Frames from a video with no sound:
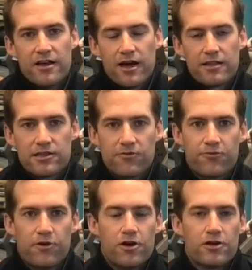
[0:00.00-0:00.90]
I think the
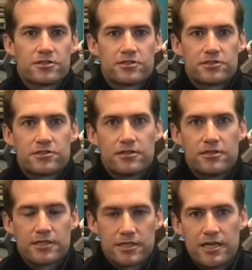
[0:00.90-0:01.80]
first
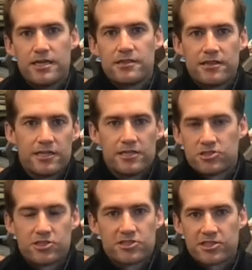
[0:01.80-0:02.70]
key thing
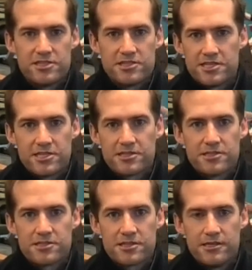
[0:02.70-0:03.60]
is just
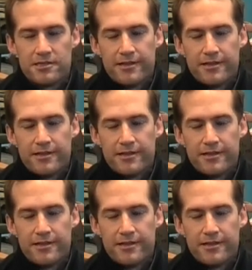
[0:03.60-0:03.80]
consistency.